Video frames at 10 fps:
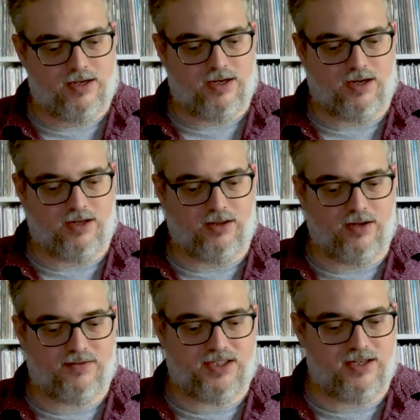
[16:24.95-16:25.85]

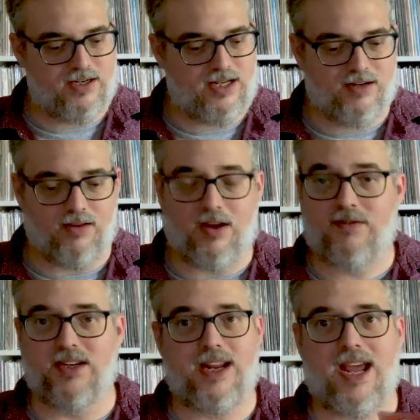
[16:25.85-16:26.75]
Love's in Need of Love
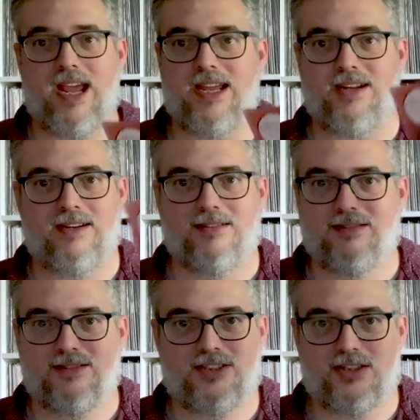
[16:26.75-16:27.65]
Today.
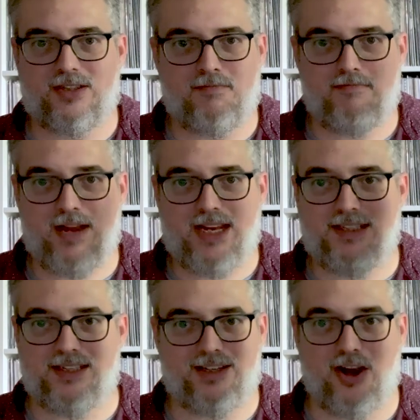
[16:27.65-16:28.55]
Just
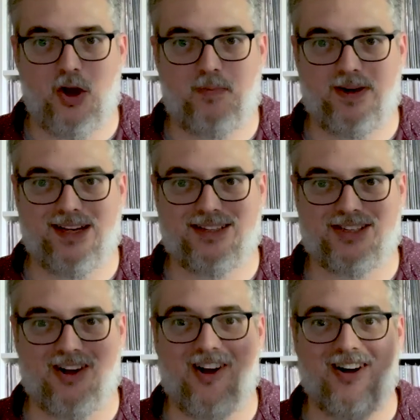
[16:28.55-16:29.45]
amazing opening
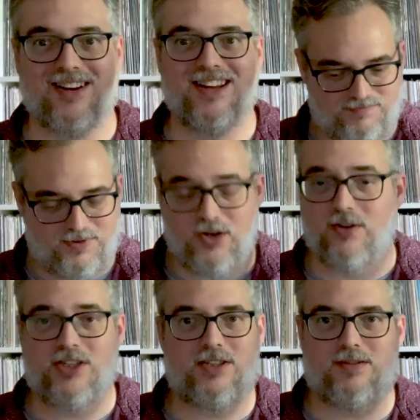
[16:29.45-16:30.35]
song.
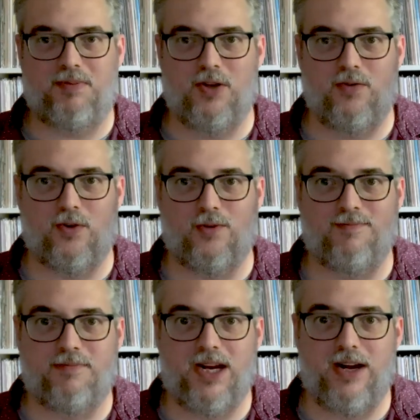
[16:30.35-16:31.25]
Just beautiful.
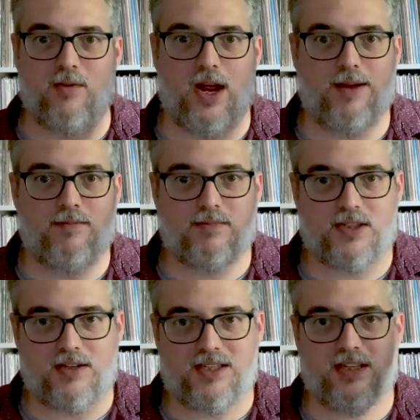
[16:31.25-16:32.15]
But anyway,
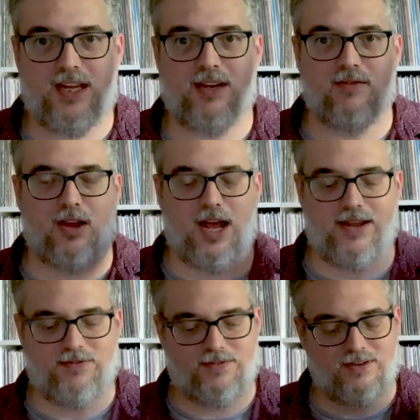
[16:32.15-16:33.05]
Songs in the Key of
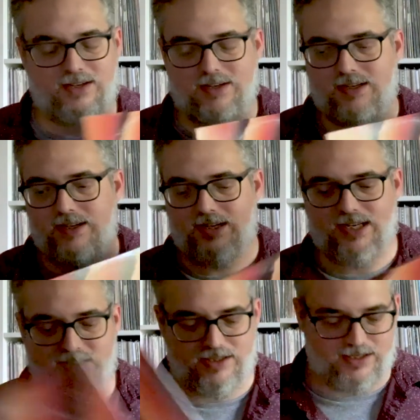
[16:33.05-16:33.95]
Life.
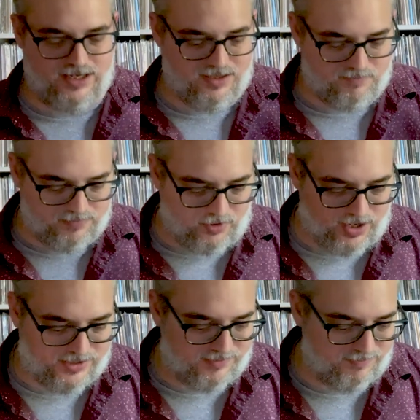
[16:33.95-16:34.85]
Easily the
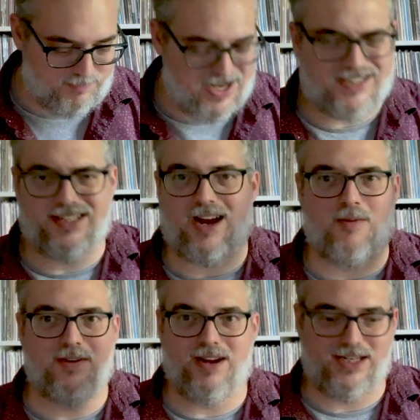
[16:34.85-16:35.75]
best
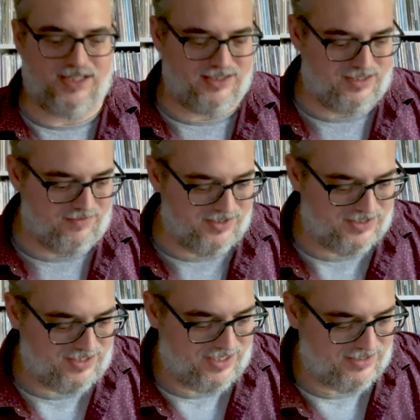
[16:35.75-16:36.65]
album in
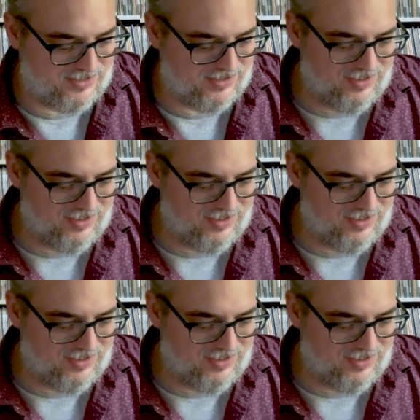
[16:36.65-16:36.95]
1976.